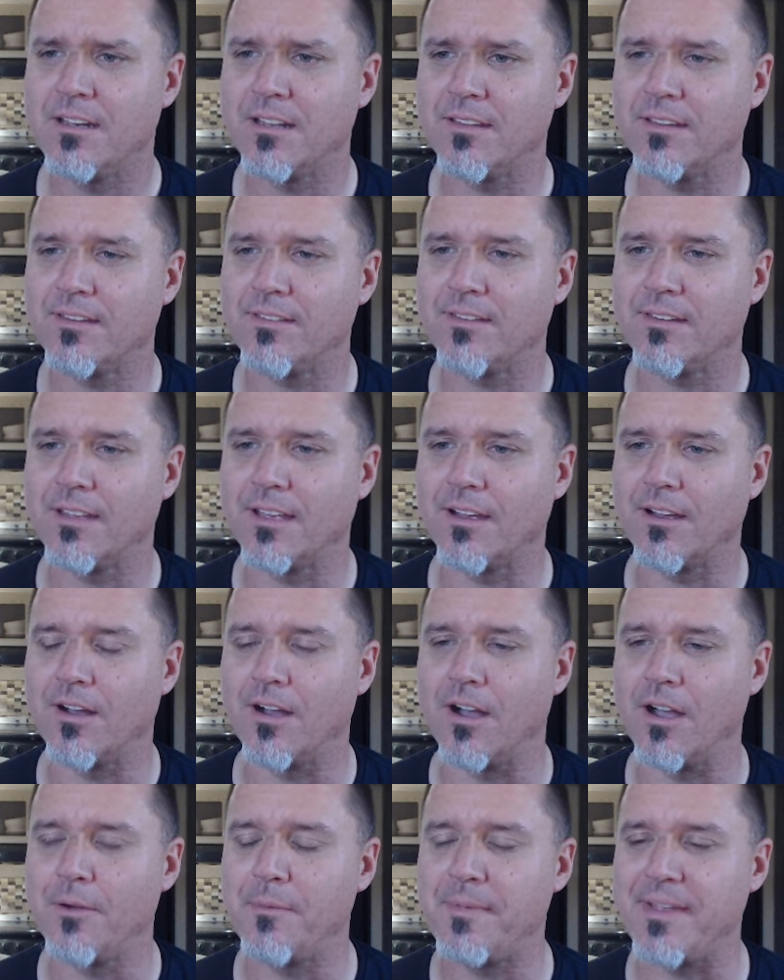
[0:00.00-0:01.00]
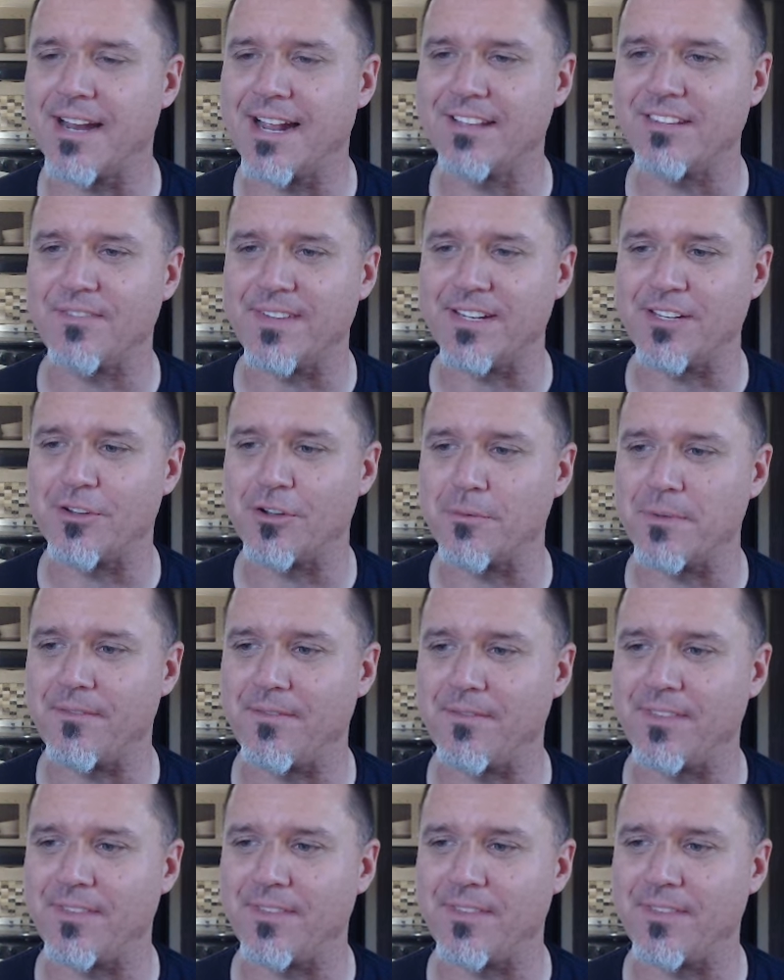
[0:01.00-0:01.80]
Does this? Oh, it would be nice if it told.